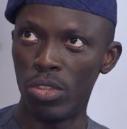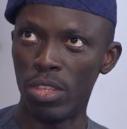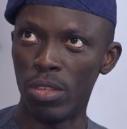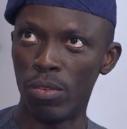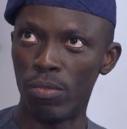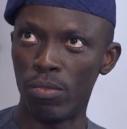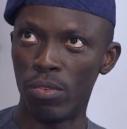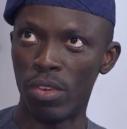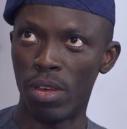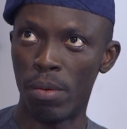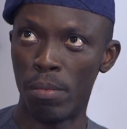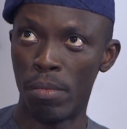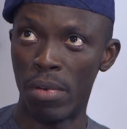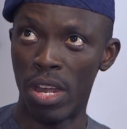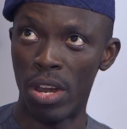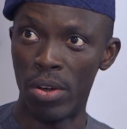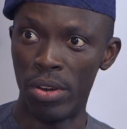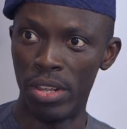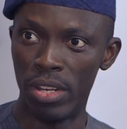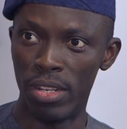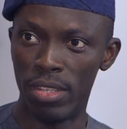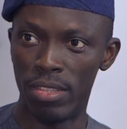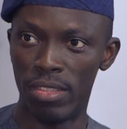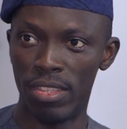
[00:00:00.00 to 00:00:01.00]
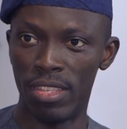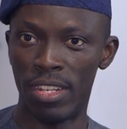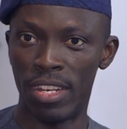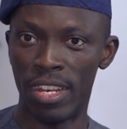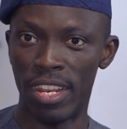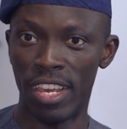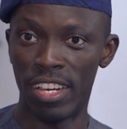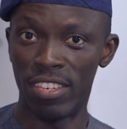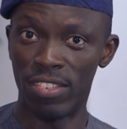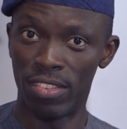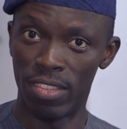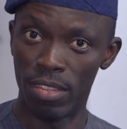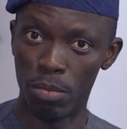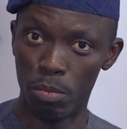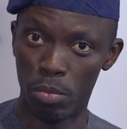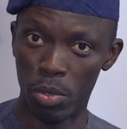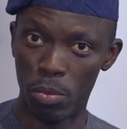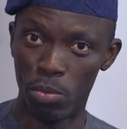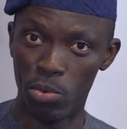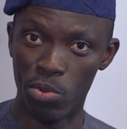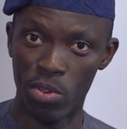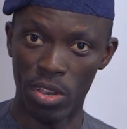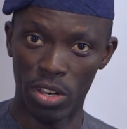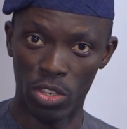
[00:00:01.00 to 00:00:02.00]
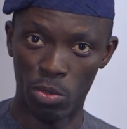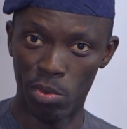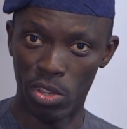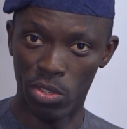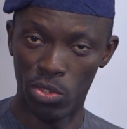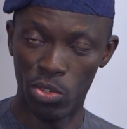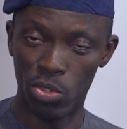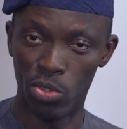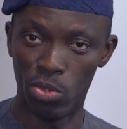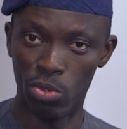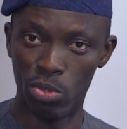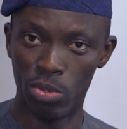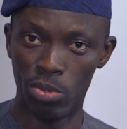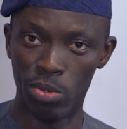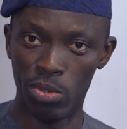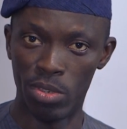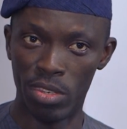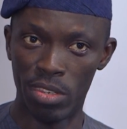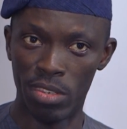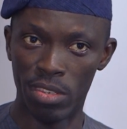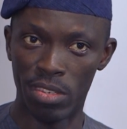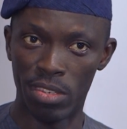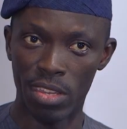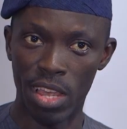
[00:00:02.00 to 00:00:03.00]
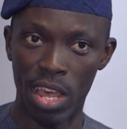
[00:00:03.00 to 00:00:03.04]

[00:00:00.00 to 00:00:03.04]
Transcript: if you are married, the next thing people expect you to do is